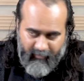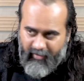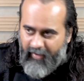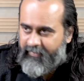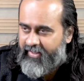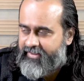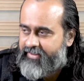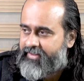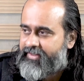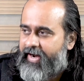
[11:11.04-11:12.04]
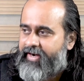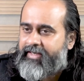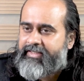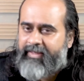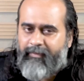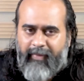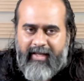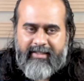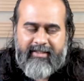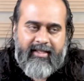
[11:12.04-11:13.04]
Keep the reasons aside and
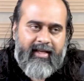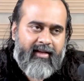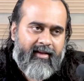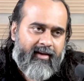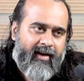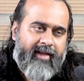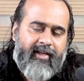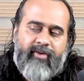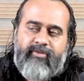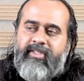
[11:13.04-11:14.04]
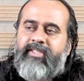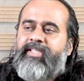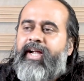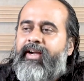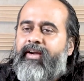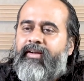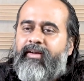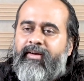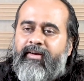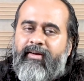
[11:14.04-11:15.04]
simply see, like an innocent child,
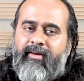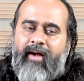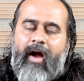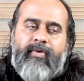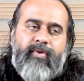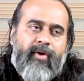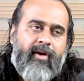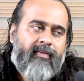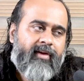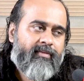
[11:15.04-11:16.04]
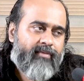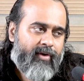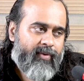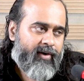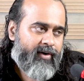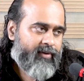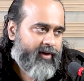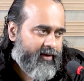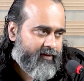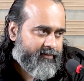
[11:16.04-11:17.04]
how you are living, what you are
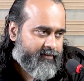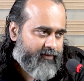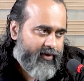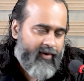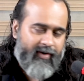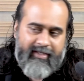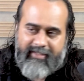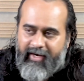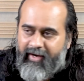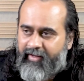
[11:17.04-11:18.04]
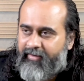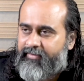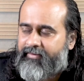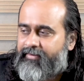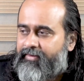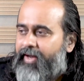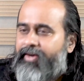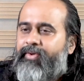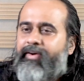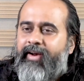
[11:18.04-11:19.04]
doing, what you are deciding, and
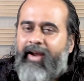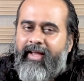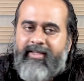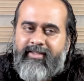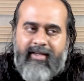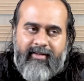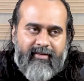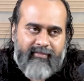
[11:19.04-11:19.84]
you will realize that